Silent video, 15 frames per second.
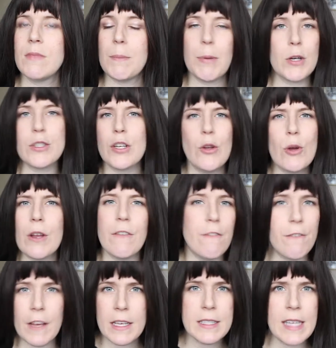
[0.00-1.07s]
person who can
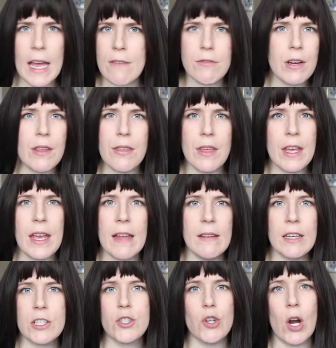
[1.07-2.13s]
fix everything
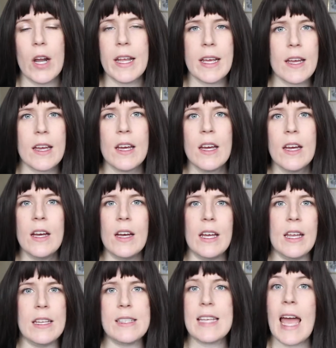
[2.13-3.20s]
electronic
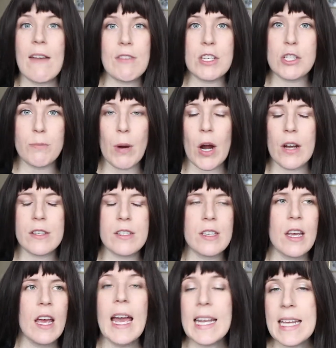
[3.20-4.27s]
and scavenge
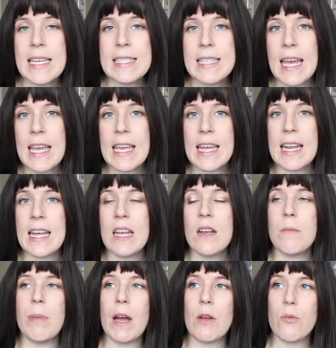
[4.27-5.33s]
parts. And he's taken
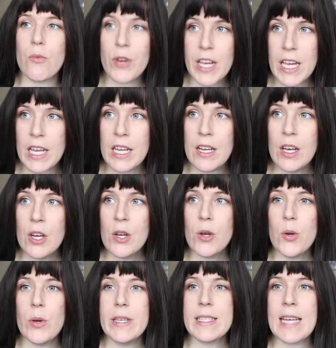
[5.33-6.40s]
in by Reed,
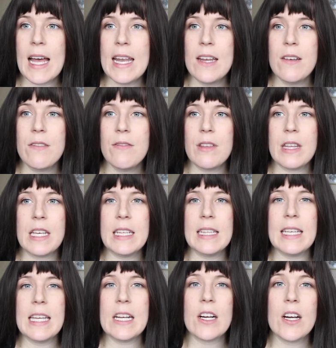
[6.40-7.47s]
who is kind of the
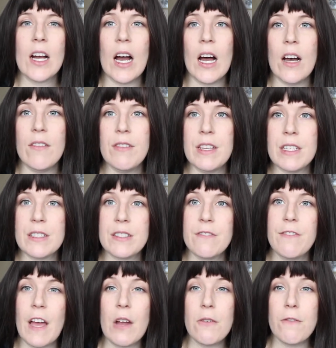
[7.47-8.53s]
leader of this
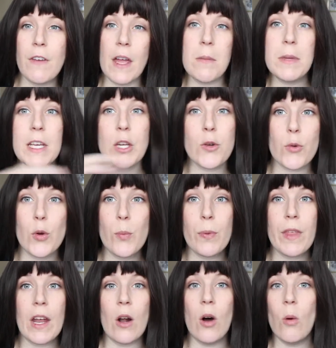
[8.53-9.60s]
found family
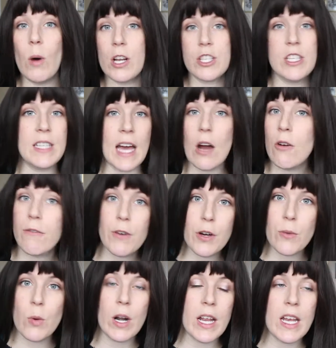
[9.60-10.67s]
group that all watches out
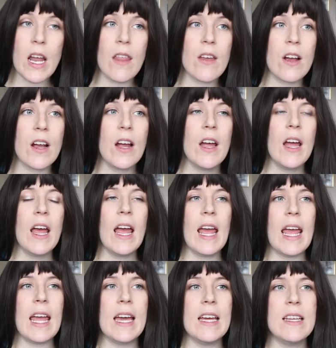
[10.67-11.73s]
for one another.
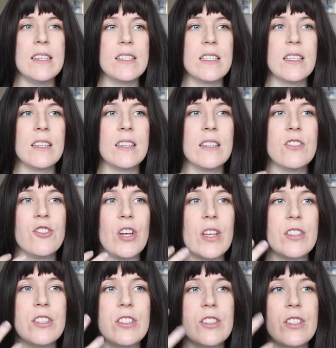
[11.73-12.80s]
And
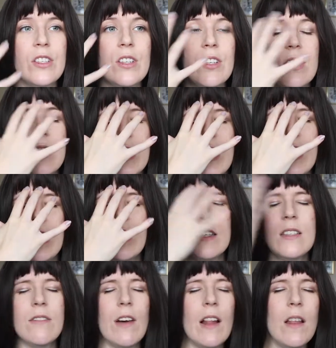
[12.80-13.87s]
just the
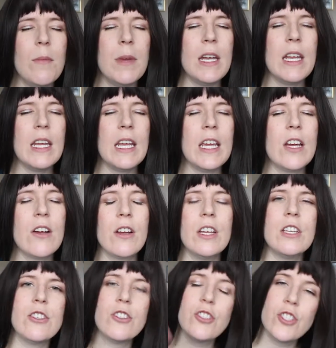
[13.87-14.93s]
development in here
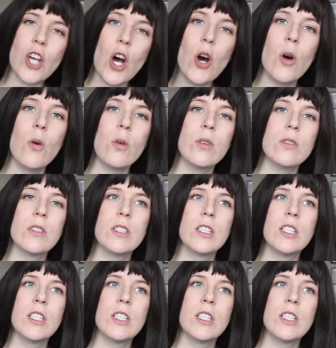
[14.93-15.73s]
is so,